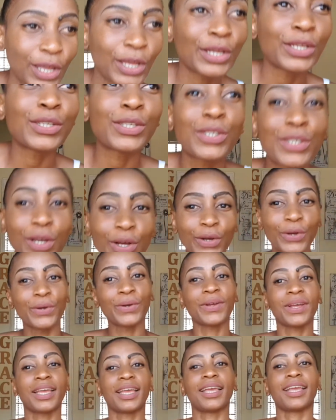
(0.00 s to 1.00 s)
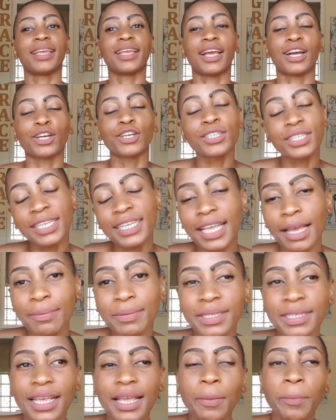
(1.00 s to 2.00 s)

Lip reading: So yeah, because he kept saying,